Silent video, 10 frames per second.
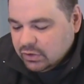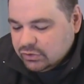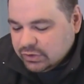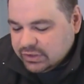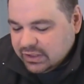
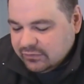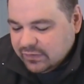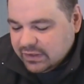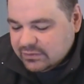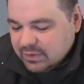During the end
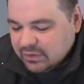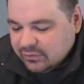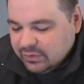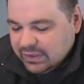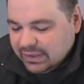phase, make a
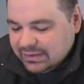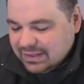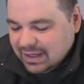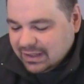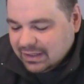3-die
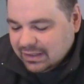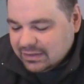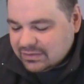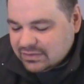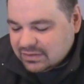attack
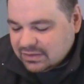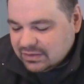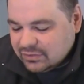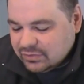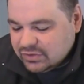against
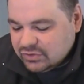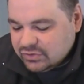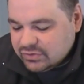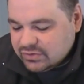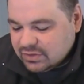
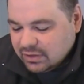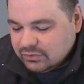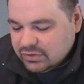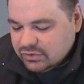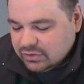a
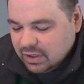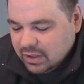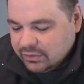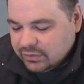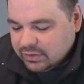creature
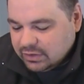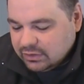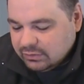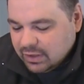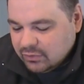on the
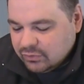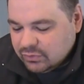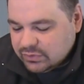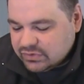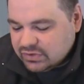ground
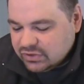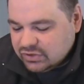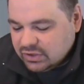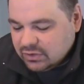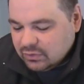who is
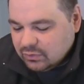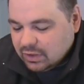touching